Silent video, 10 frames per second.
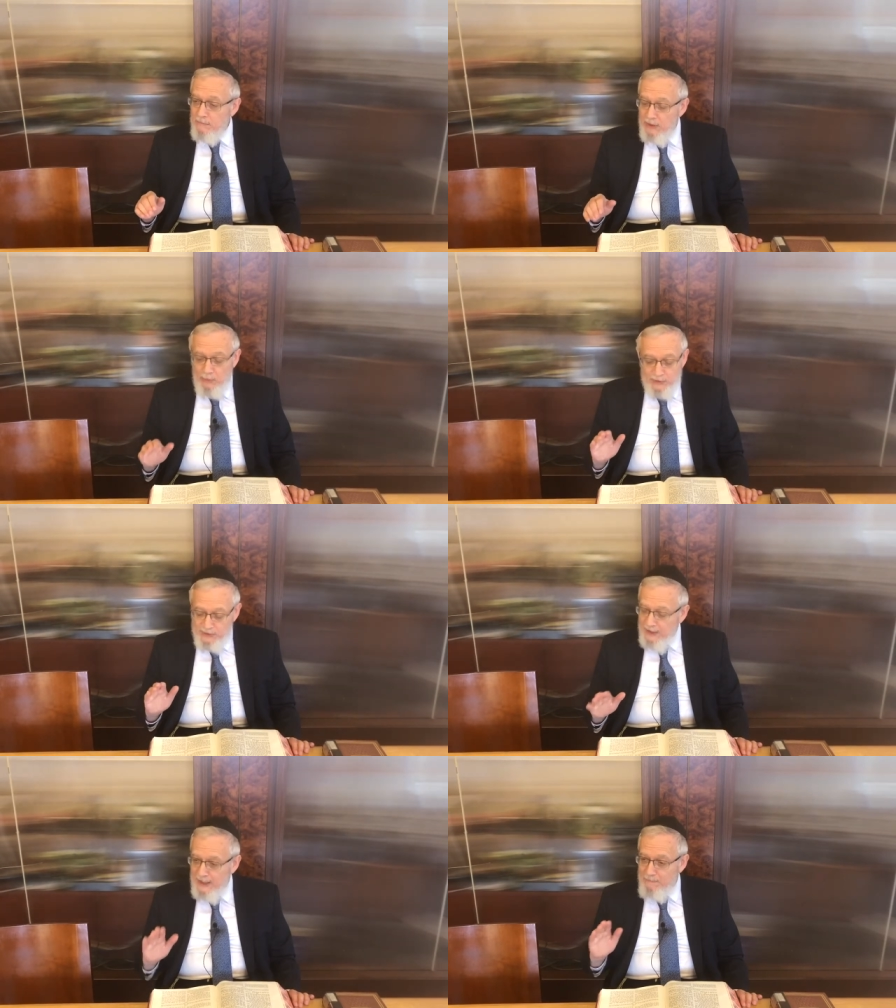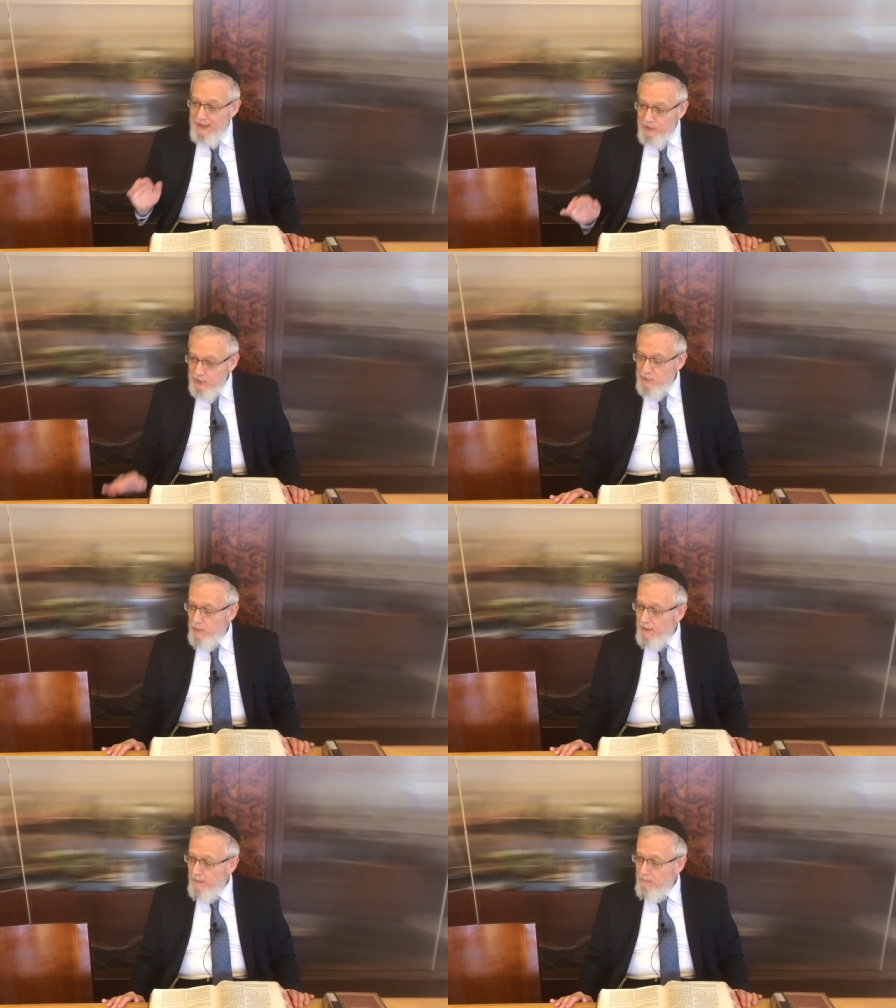He was he had patience
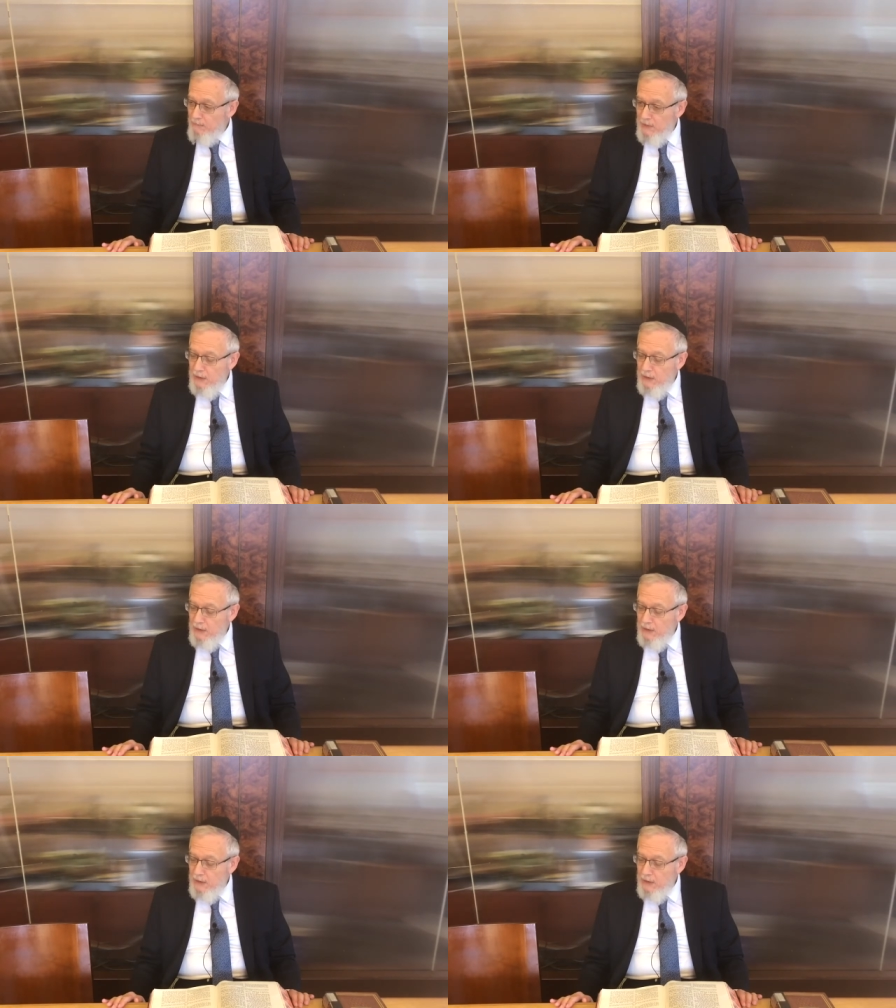with them,